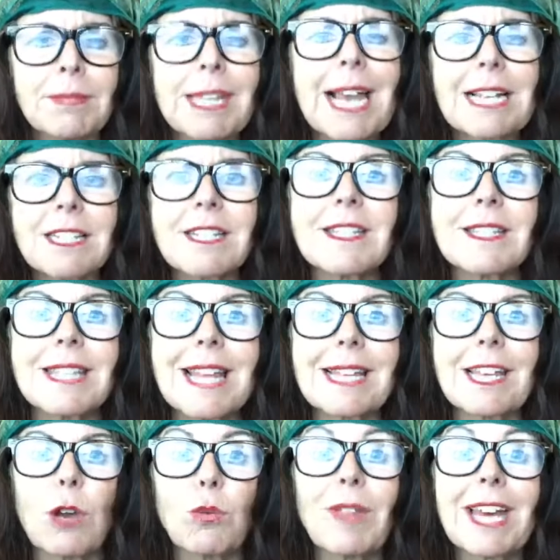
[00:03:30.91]
yes, that
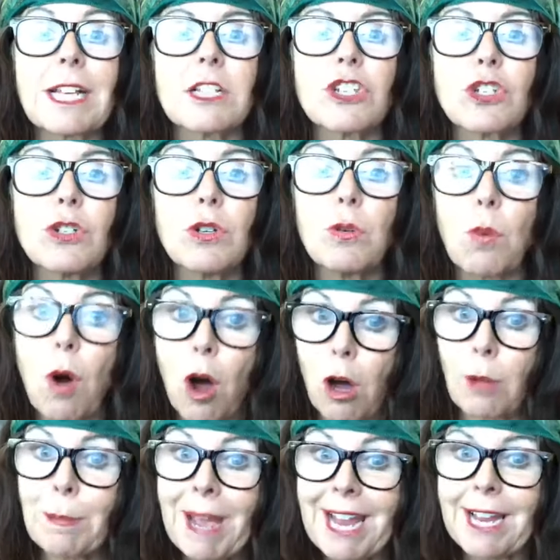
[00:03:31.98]
that is true.
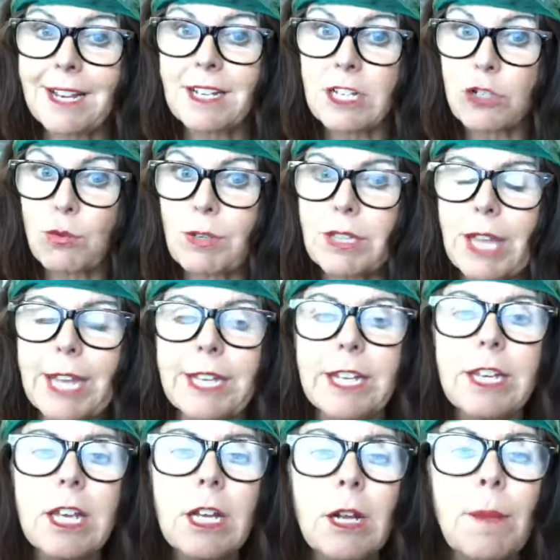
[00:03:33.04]
All pain is
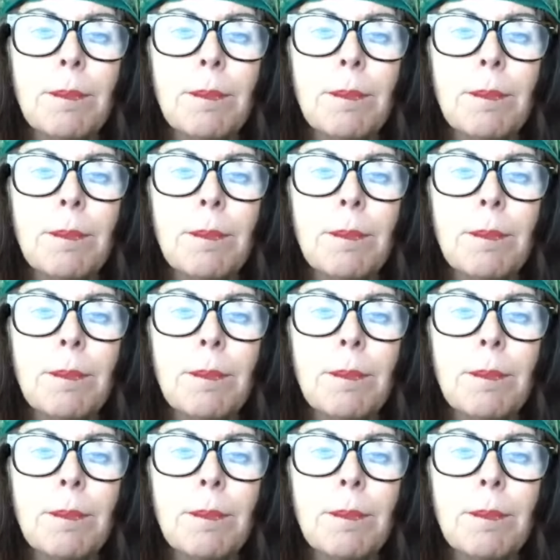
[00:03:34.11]
related,